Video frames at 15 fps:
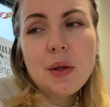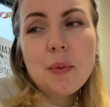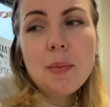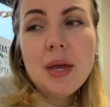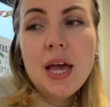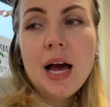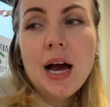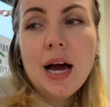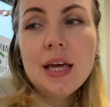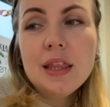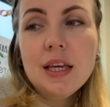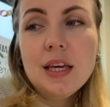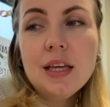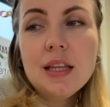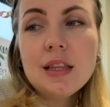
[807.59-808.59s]
But yeah, I
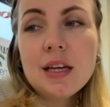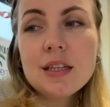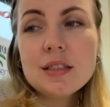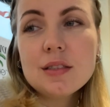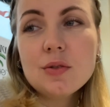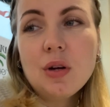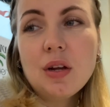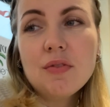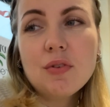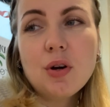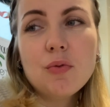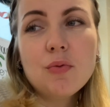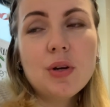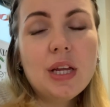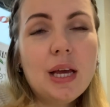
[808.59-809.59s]
think that's all I've got
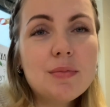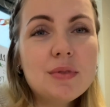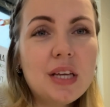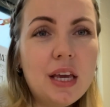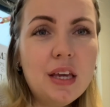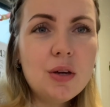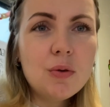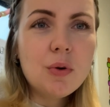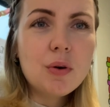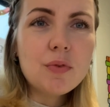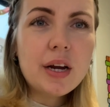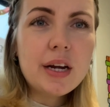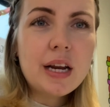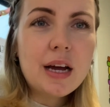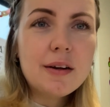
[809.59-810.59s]
to really update you on
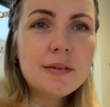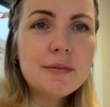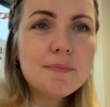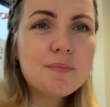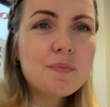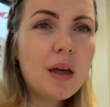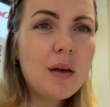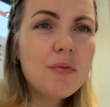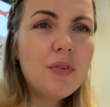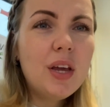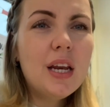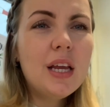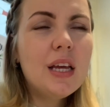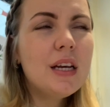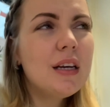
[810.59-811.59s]
right now. I'm
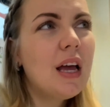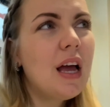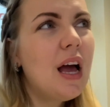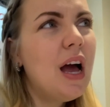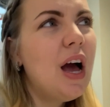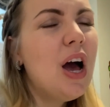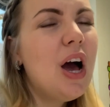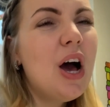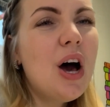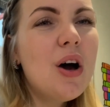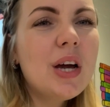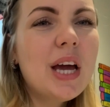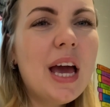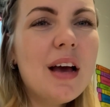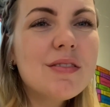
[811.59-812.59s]
feeling
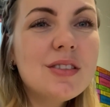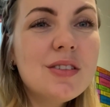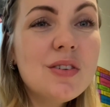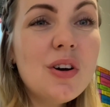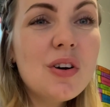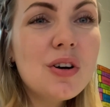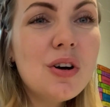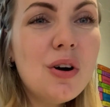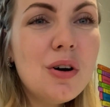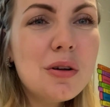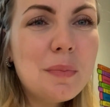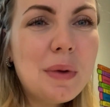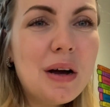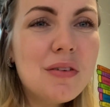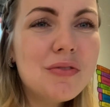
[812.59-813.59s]
okay. I've still got
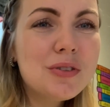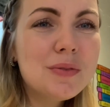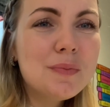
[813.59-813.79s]
cotton mouth,